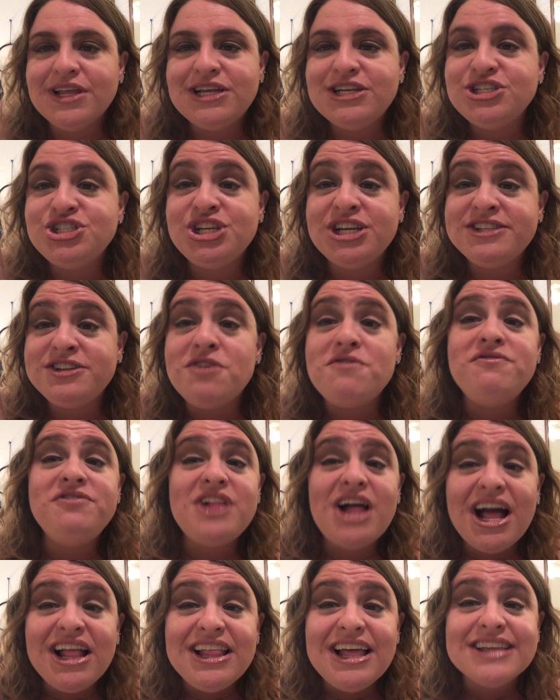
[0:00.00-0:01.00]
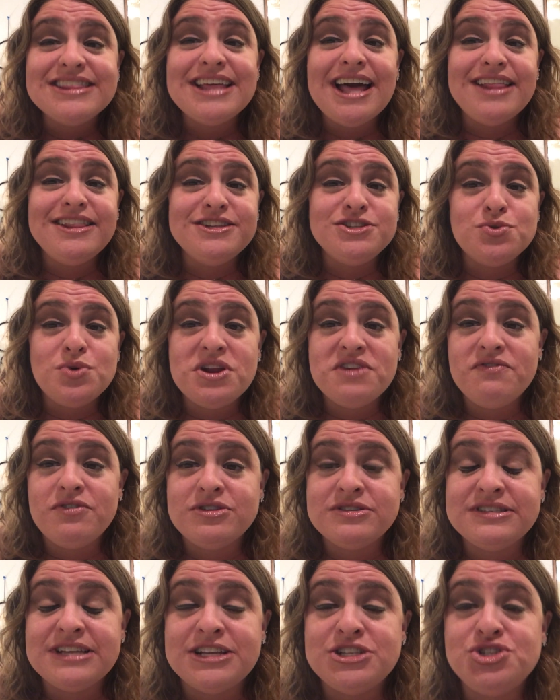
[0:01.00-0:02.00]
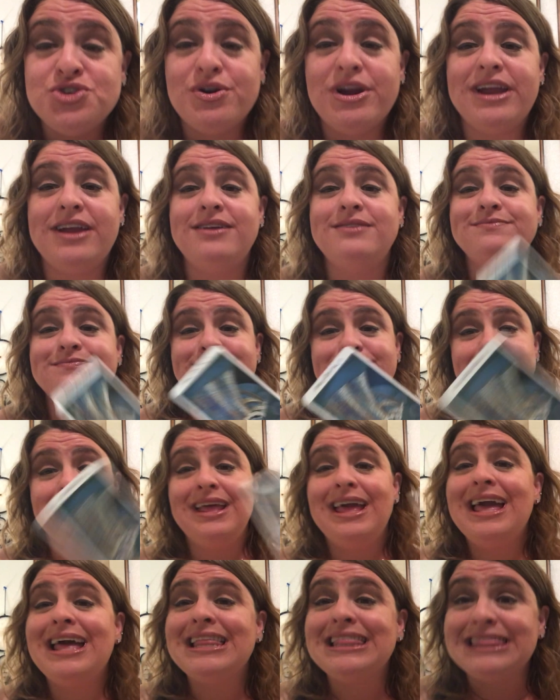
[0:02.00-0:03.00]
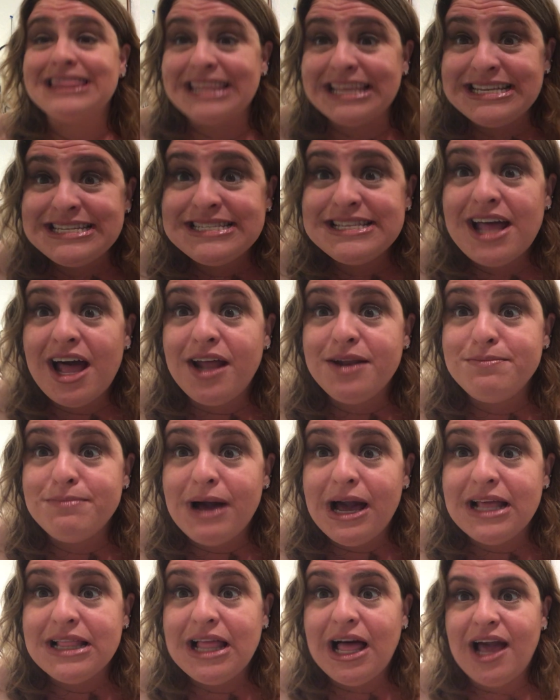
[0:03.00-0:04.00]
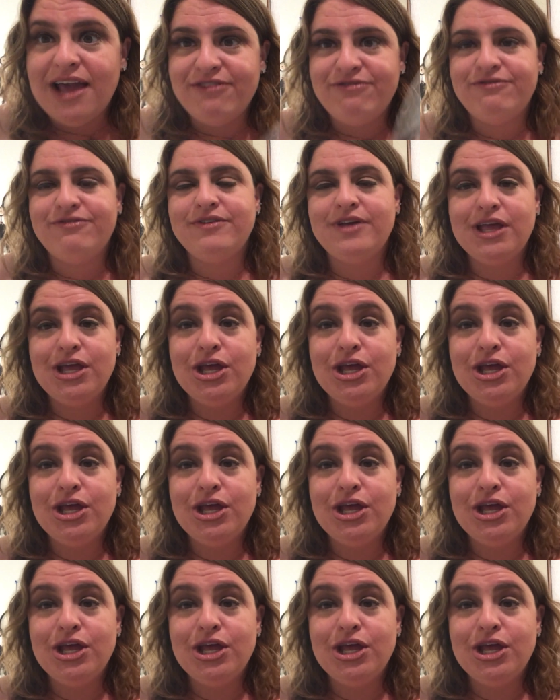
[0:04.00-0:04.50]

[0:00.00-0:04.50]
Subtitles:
Shit don't fly like that in the 21st century. At least not in my life.